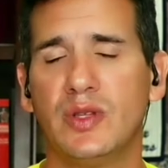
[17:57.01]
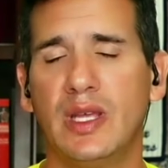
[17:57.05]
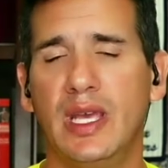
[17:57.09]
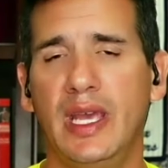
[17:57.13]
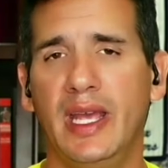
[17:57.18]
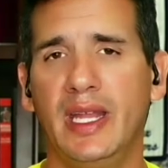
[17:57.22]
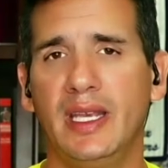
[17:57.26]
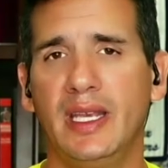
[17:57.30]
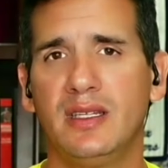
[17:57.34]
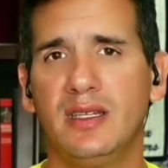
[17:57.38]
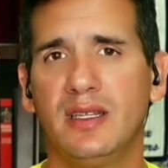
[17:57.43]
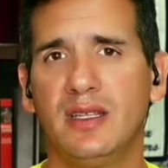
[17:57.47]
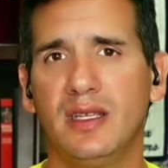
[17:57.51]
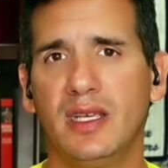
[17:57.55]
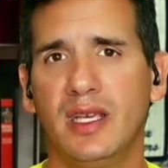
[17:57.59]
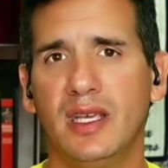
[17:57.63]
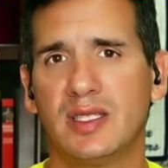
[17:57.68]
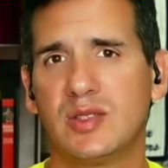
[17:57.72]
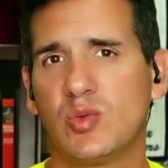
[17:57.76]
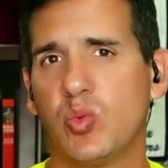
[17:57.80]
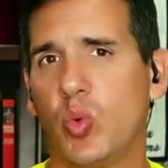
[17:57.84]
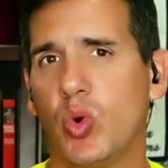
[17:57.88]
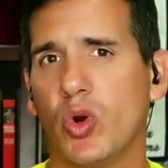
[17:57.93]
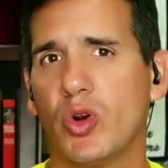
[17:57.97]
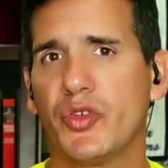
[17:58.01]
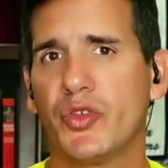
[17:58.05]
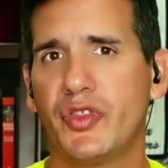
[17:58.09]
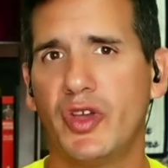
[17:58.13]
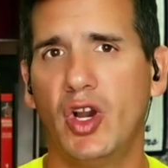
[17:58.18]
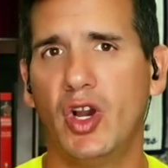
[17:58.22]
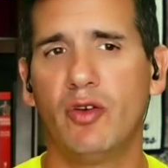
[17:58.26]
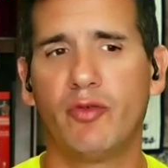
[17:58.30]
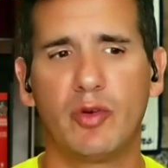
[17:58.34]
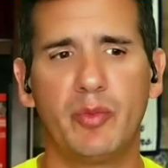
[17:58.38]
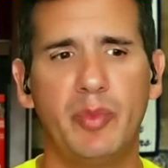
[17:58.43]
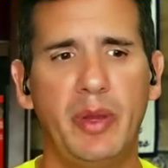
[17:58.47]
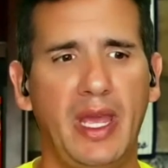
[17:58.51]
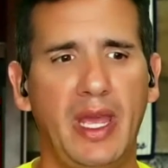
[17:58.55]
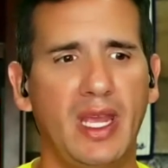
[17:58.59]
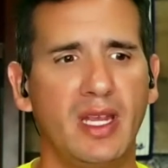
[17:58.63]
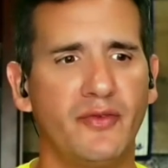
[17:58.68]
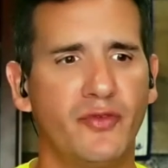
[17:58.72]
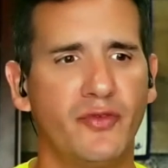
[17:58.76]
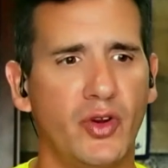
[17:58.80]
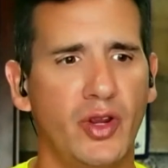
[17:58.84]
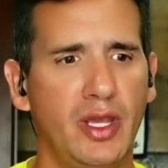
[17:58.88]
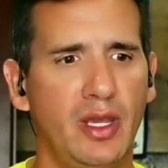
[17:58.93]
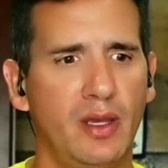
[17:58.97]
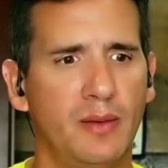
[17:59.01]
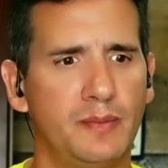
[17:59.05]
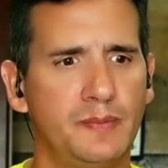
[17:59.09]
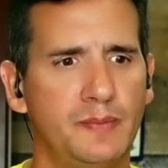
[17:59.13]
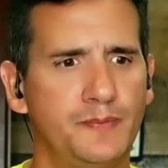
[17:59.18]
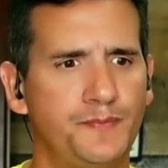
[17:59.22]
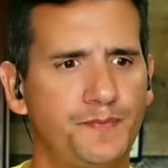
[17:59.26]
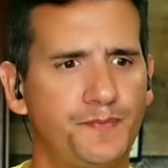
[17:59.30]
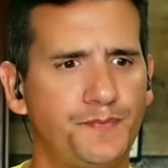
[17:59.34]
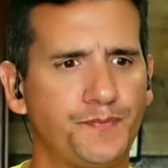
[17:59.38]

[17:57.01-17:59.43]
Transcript: and it's worth overpaying for him.